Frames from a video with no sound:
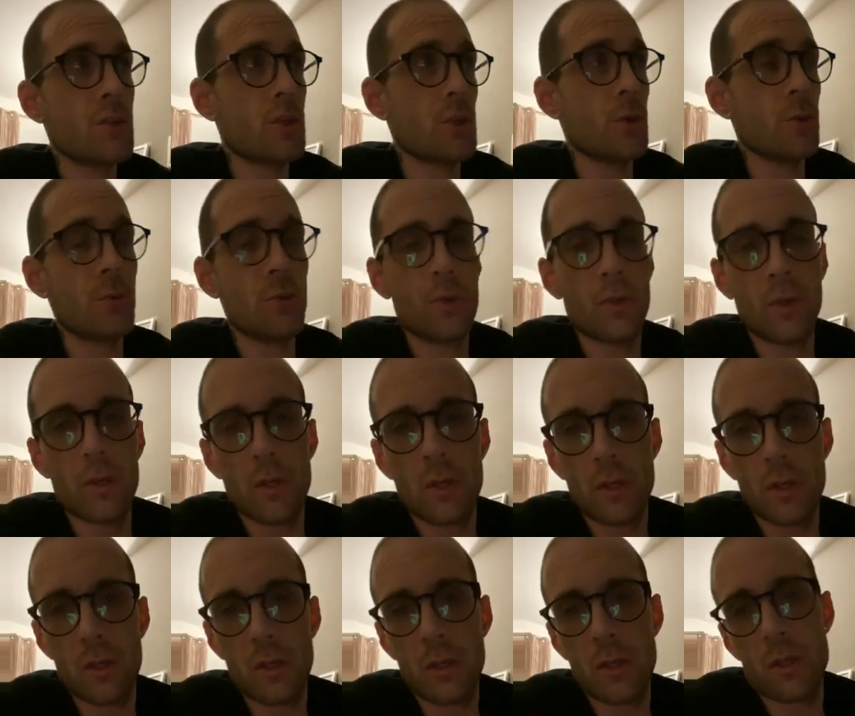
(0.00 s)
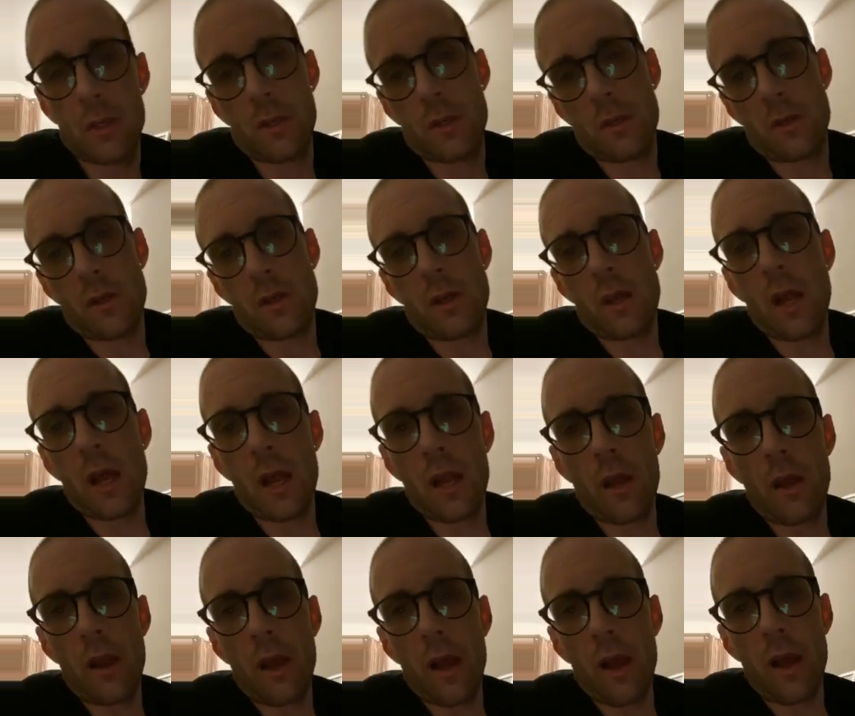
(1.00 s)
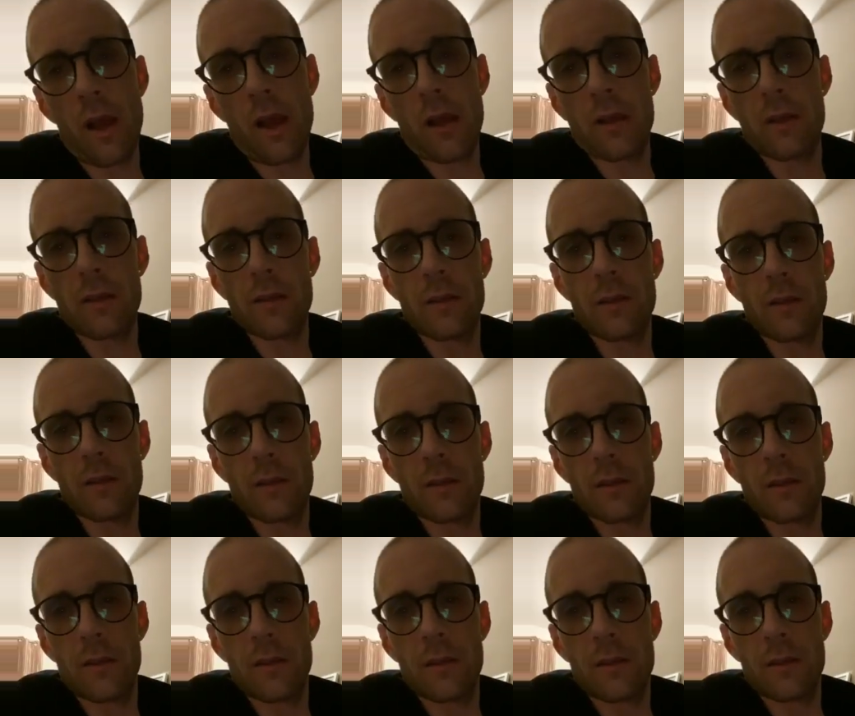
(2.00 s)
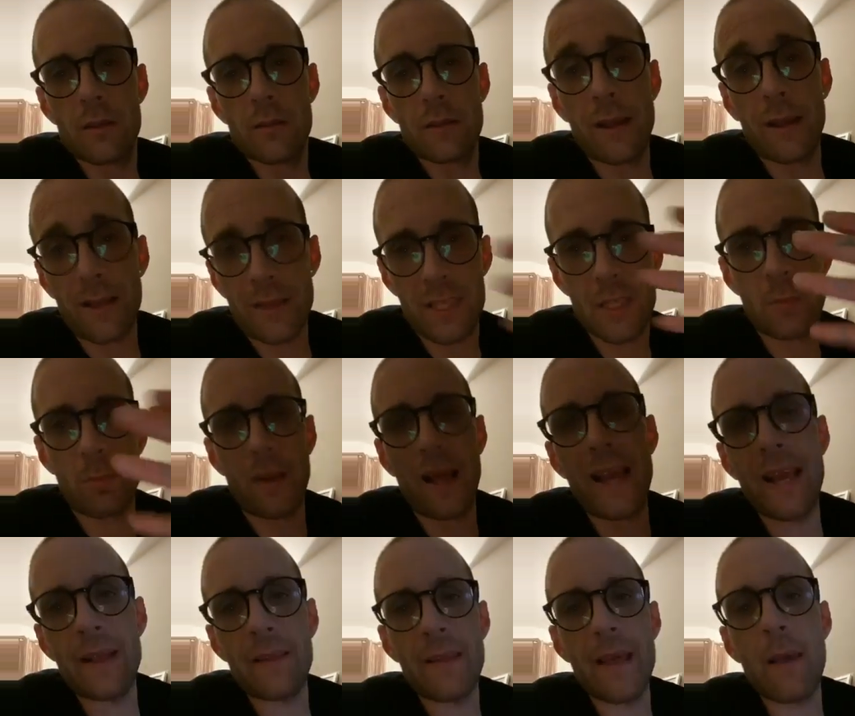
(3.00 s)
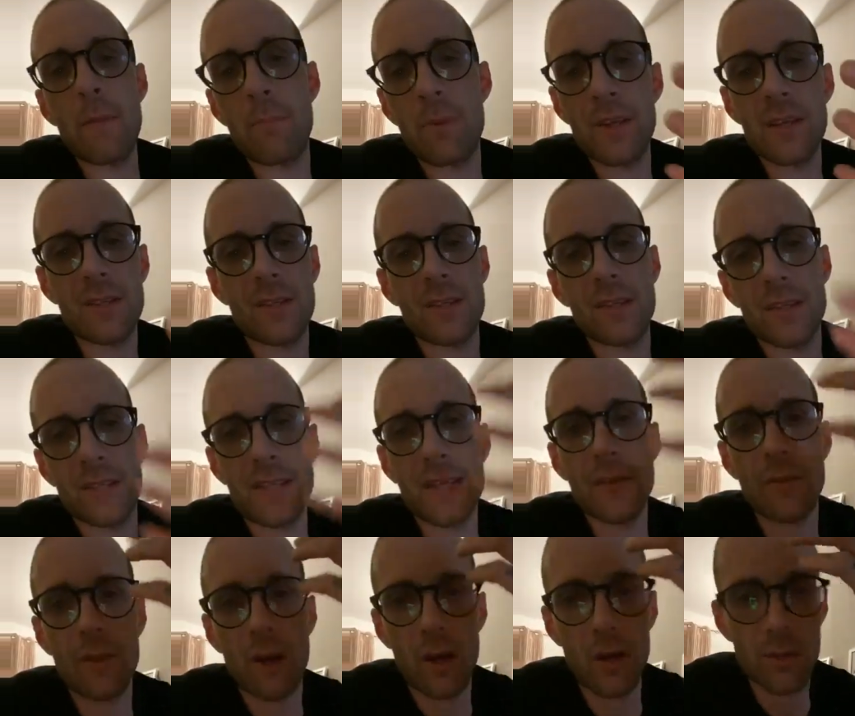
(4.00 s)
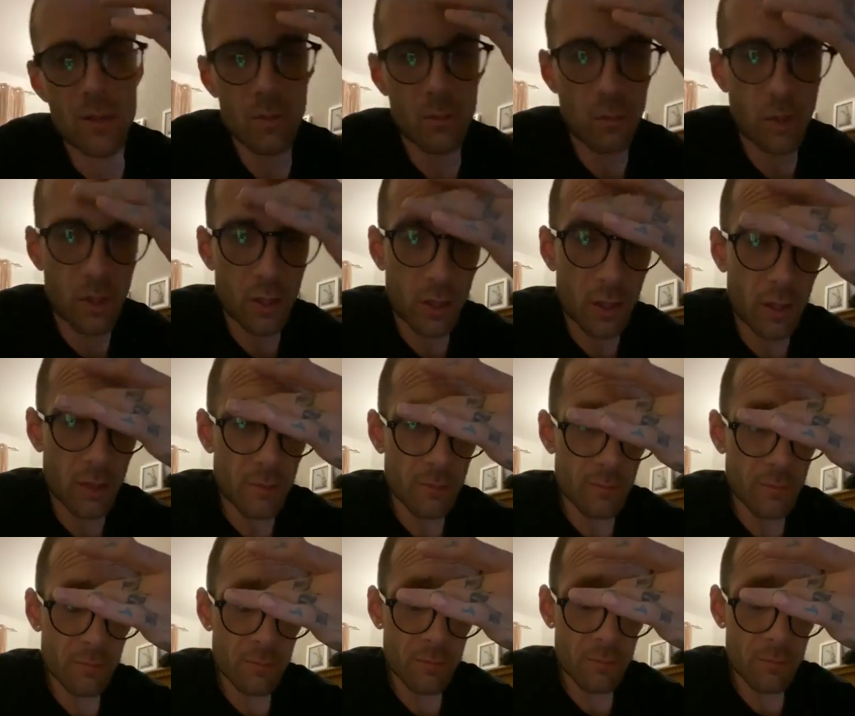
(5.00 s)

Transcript: soon. And they'll explain their business ethos and whatnot.